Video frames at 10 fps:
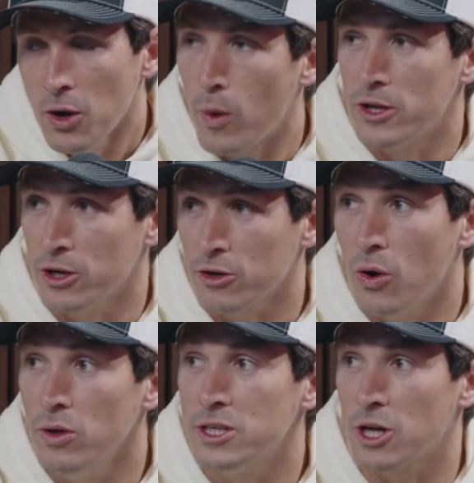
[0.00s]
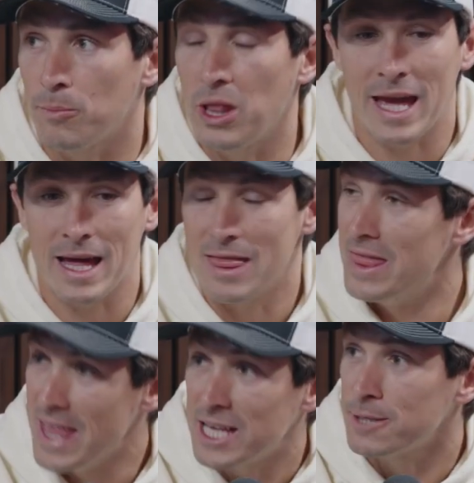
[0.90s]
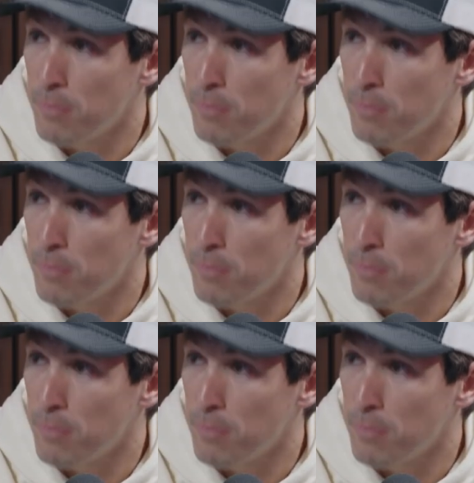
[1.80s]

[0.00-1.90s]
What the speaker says: When your goalies are playing this